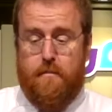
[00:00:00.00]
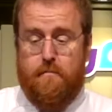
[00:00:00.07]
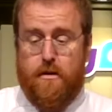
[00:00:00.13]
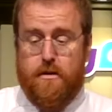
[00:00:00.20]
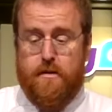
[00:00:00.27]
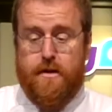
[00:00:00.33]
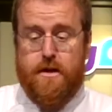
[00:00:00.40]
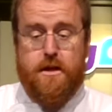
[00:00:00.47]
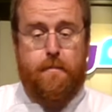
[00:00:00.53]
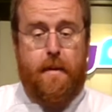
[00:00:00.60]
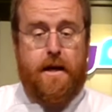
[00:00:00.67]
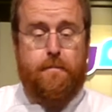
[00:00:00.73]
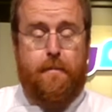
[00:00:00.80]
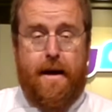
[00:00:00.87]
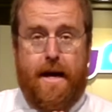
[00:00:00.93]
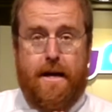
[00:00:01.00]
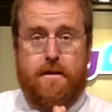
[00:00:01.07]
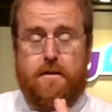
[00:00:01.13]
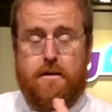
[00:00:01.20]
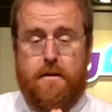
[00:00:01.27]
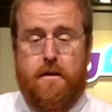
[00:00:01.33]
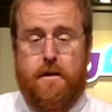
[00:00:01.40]
most of this is picked by
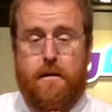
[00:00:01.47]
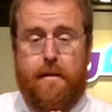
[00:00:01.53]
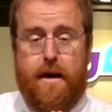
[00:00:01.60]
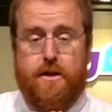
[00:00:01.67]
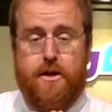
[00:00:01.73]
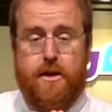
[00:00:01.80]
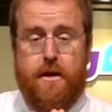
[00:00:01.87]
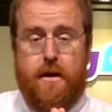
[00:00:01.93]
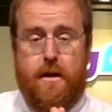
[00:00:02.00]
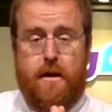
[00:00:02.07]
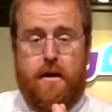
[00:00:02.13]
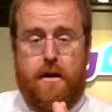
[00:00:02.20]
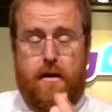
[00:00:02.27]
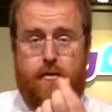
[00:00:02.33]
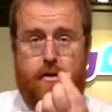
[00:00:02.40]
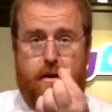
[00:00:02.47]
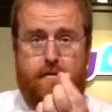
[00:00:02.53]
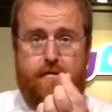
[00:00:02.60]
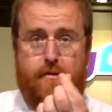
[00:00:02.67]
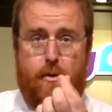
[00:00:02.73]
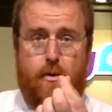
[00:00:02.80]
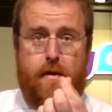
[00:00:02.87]
hand. So you can imagine if you get
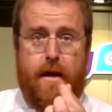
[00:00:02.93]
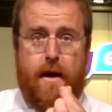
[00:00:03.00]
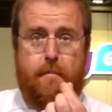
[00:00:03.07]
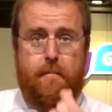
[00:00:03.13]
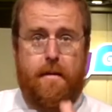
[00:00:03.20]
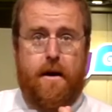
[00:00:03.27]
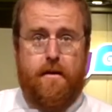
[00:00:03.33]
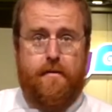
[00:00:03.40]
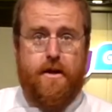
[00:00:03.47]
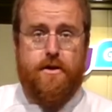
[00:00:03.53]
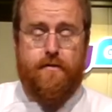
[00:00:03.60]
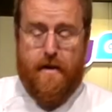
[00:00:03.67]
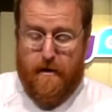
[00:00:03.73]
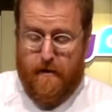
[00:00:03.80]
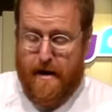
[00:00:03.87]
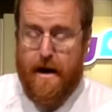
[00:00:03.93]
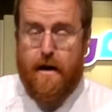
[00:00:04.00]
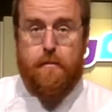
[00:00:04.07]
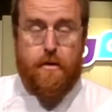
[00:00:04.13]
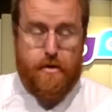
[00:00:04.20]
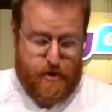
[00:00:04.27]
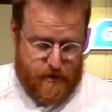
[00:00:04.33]
4 of them out of each flower,
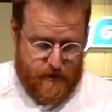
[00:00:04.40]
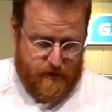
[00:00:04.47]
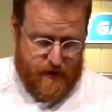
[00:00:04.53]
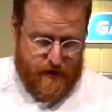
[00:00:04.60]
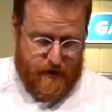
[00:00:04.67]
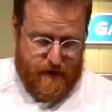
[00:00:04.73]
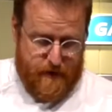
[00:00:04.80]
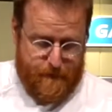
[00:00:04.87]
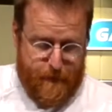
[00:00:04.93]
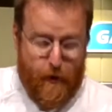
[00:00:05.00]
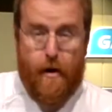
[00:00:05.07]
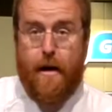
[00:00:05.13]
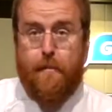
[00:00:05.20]
how much or